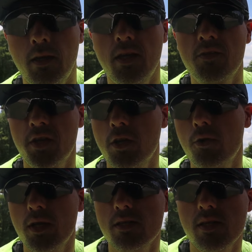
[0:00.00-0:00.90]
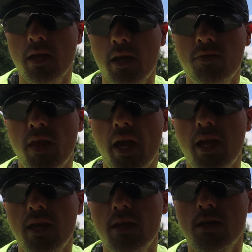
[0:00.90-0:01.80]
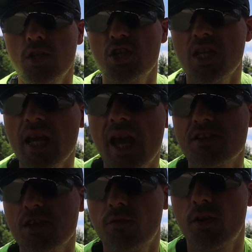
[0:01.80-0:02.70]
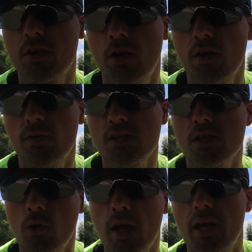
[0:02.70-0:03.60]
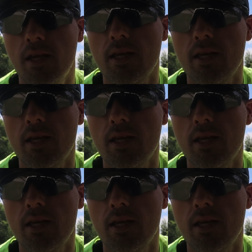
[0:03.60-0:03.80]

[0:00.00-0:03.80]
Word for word: In the note, he said that she had suffered enough and so had